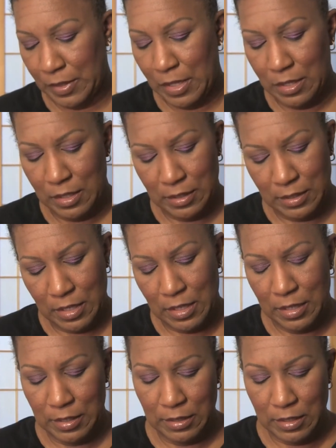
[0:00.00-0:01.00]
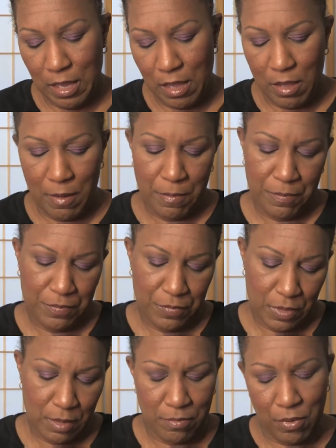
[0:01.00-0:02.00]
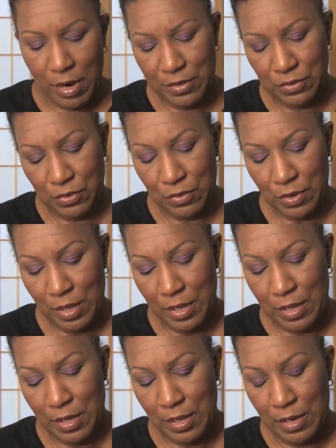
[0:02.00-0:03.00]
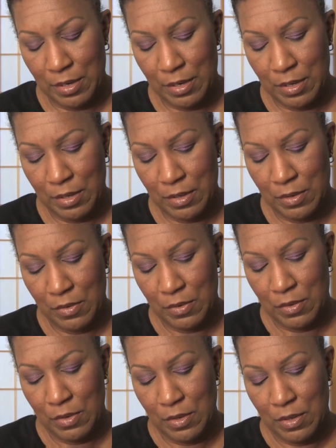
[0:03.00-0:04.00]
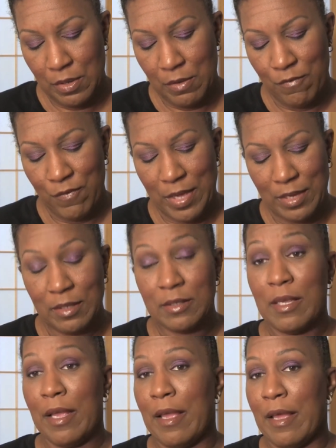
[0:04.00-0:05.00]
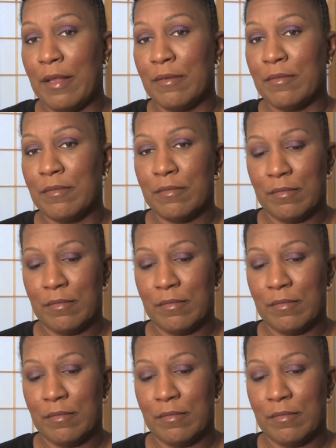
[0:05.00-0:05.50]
and this is um, the bronzer in fake tan